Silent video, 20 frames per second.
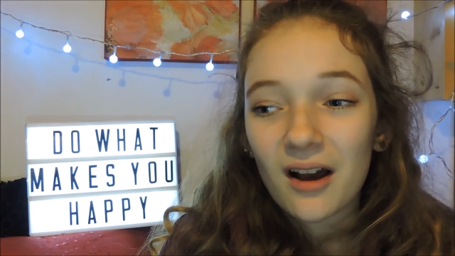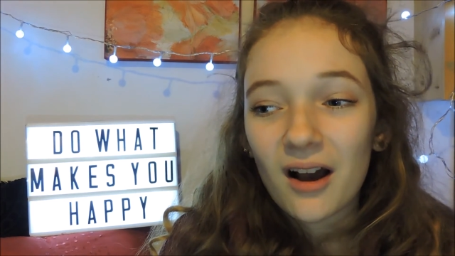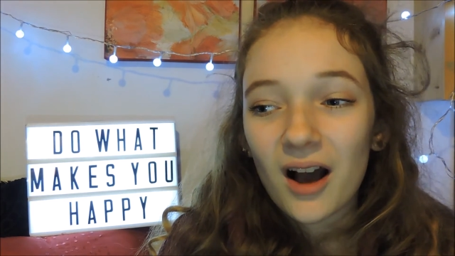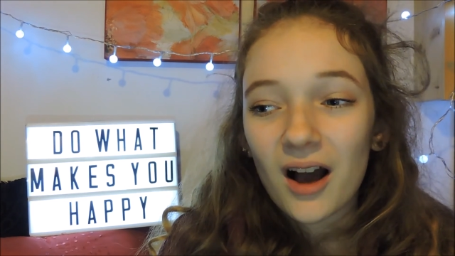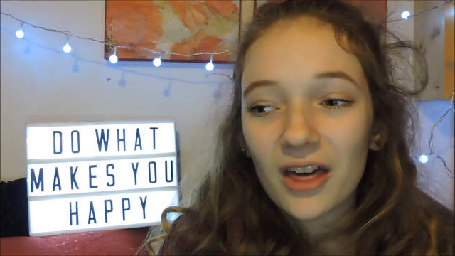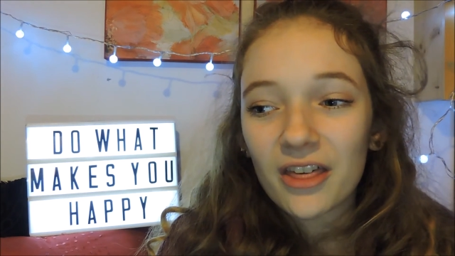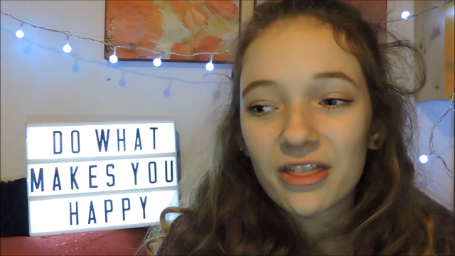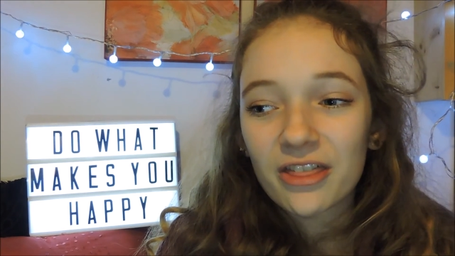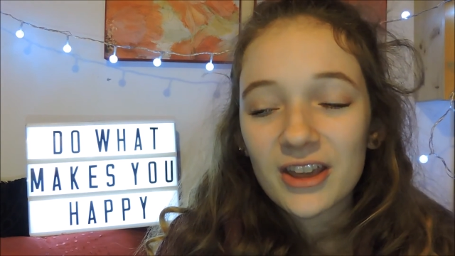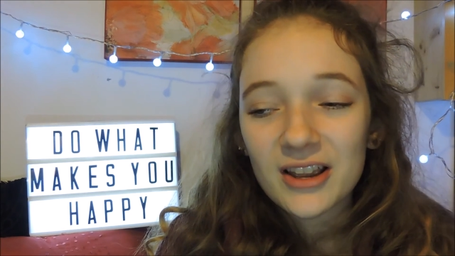
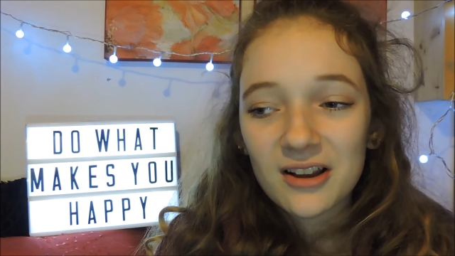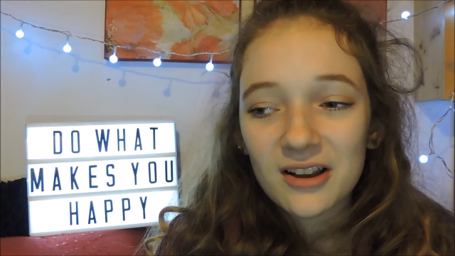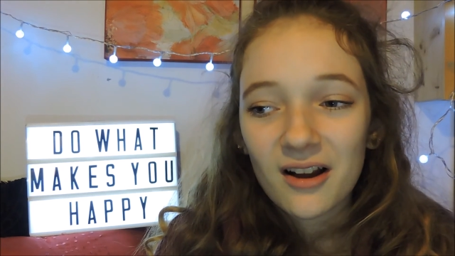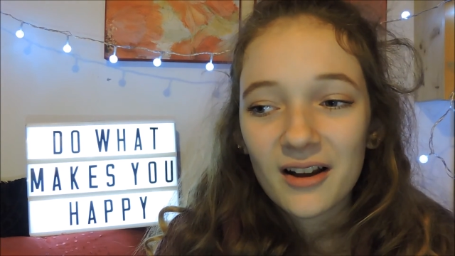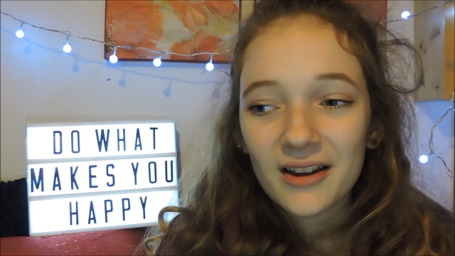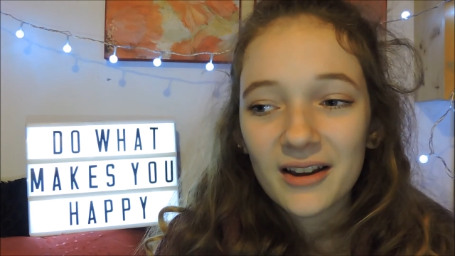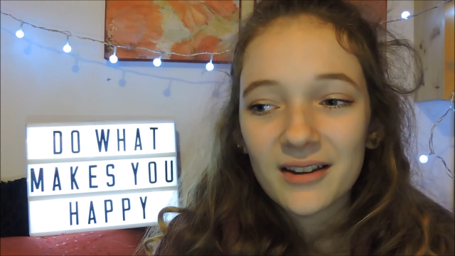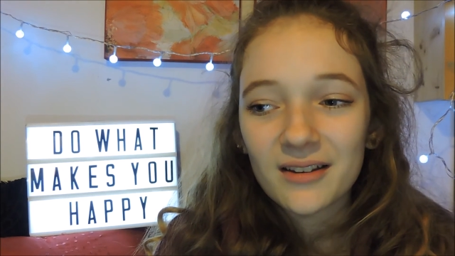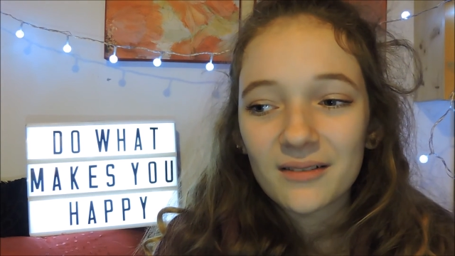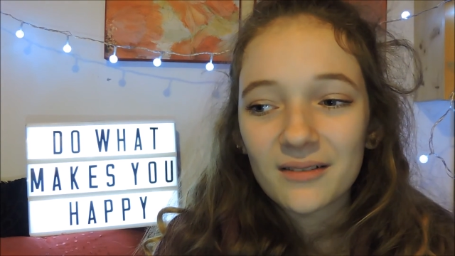I didn't
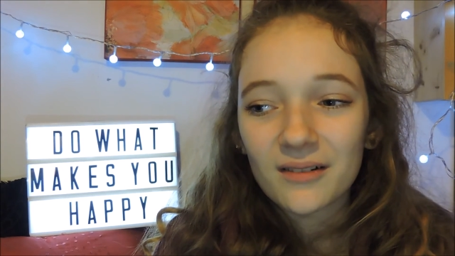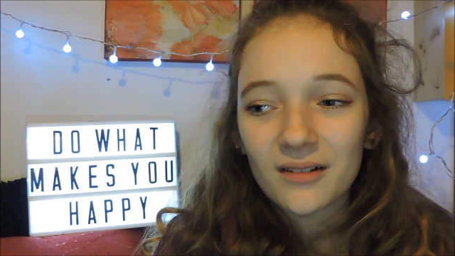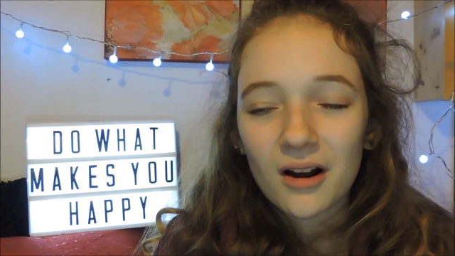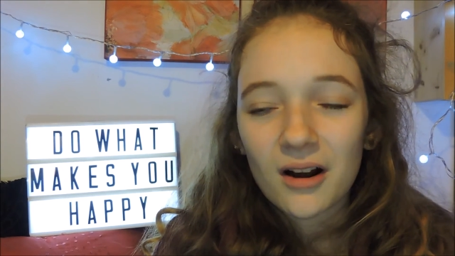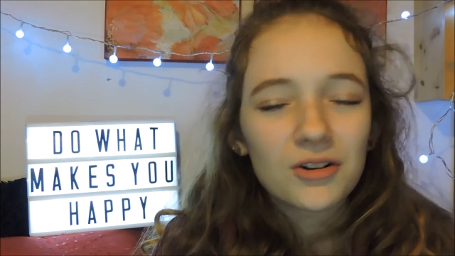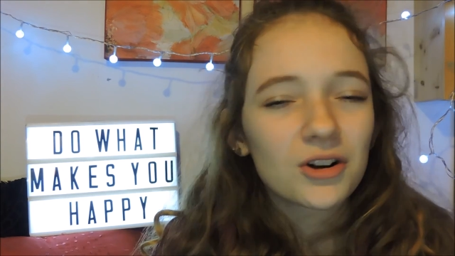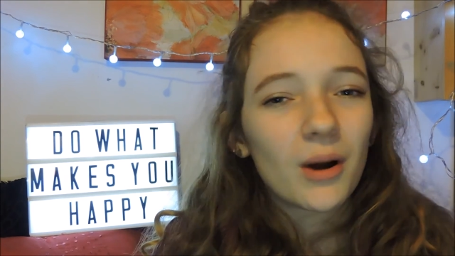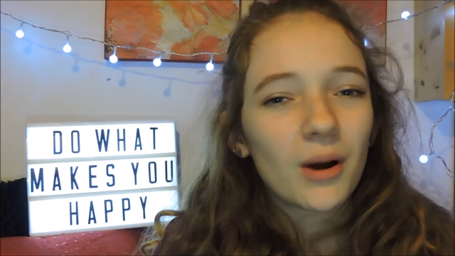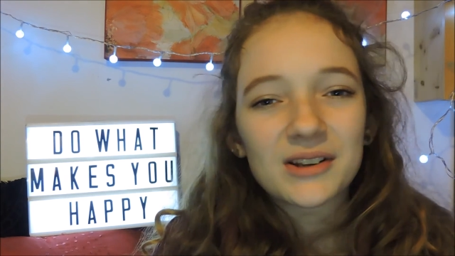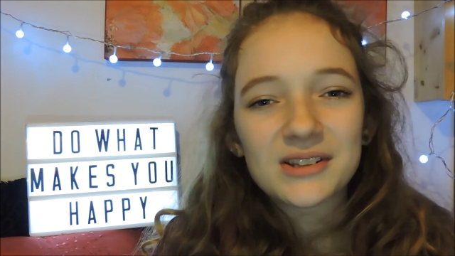
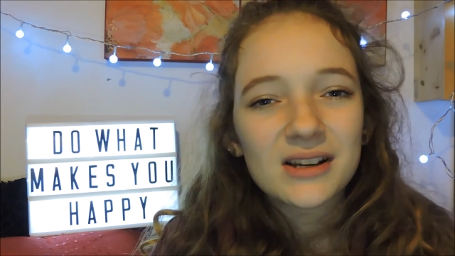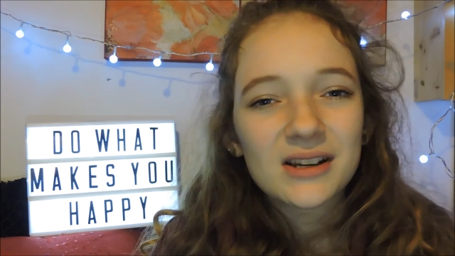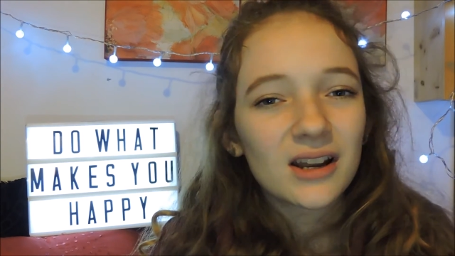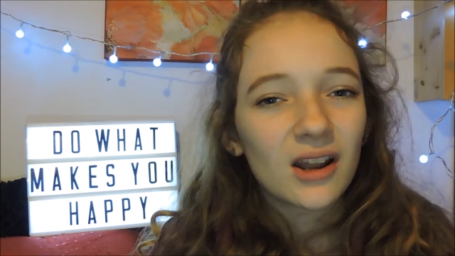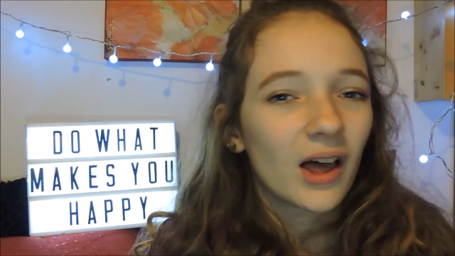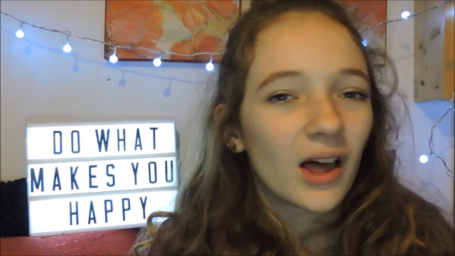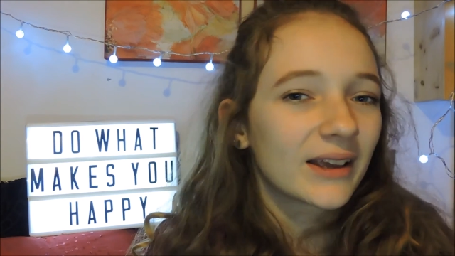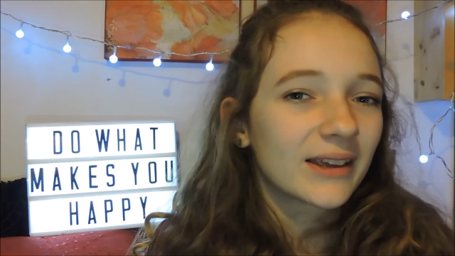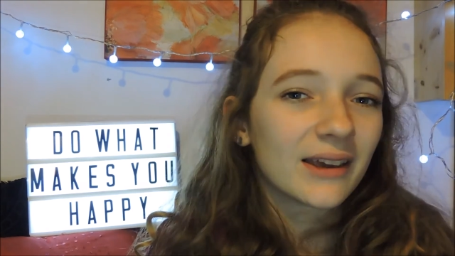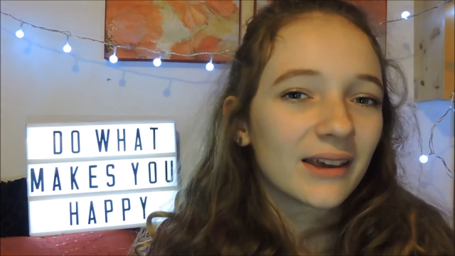
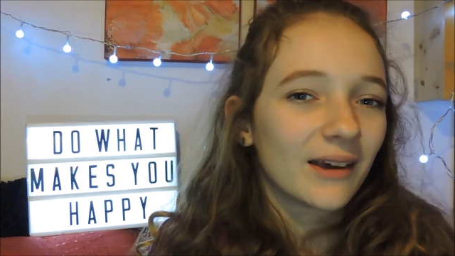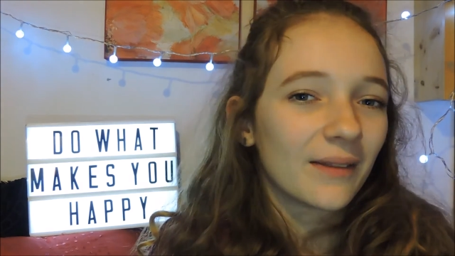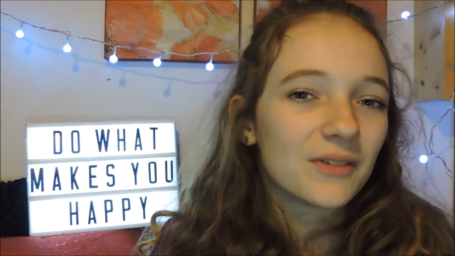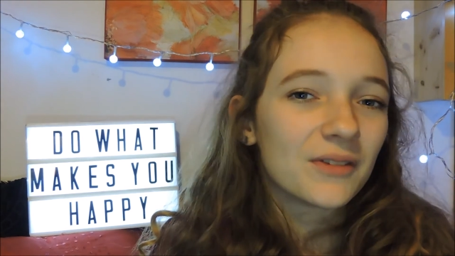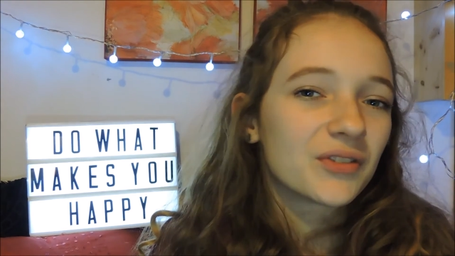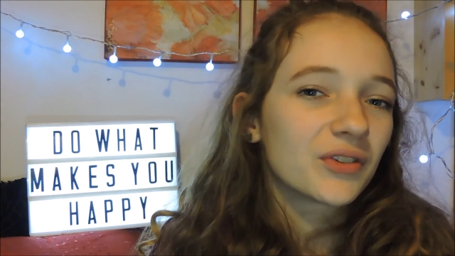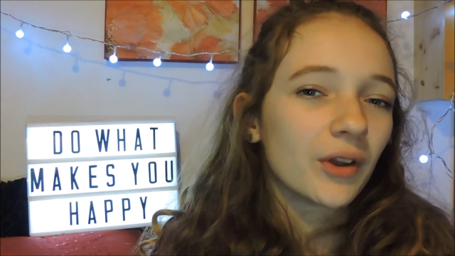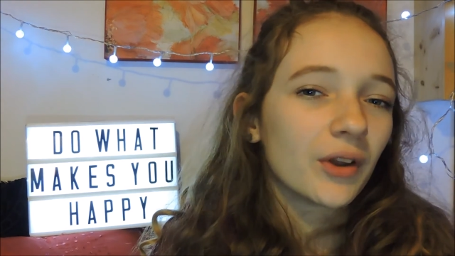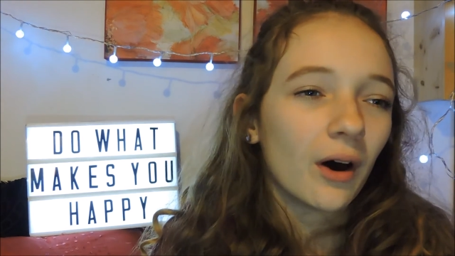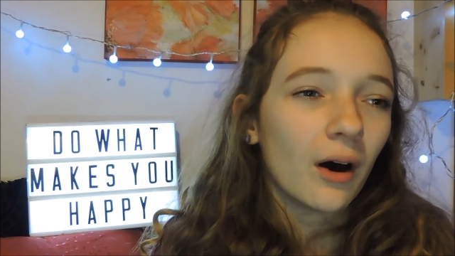like it at
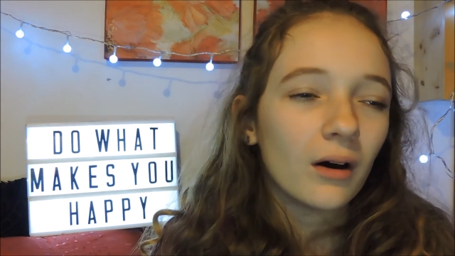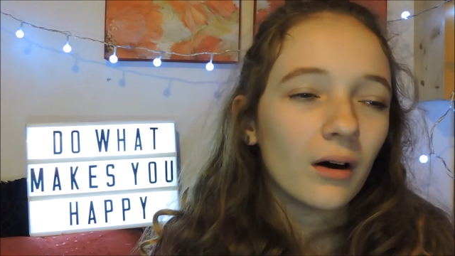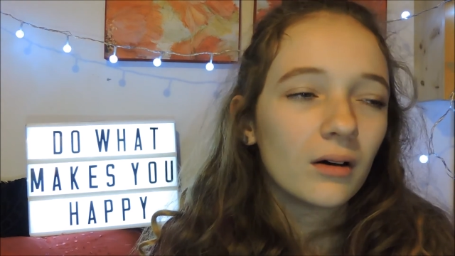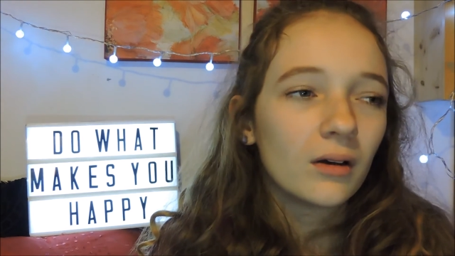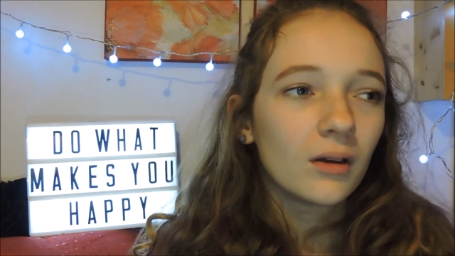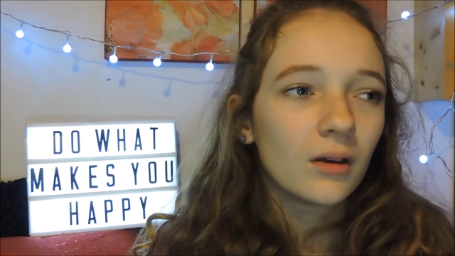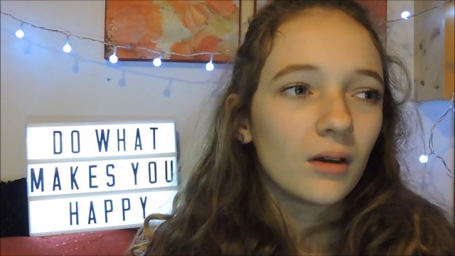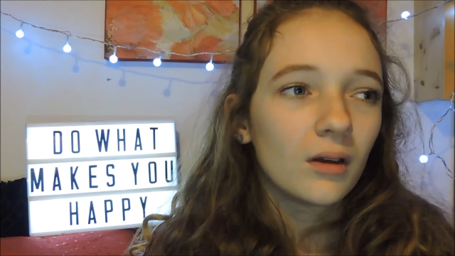the start.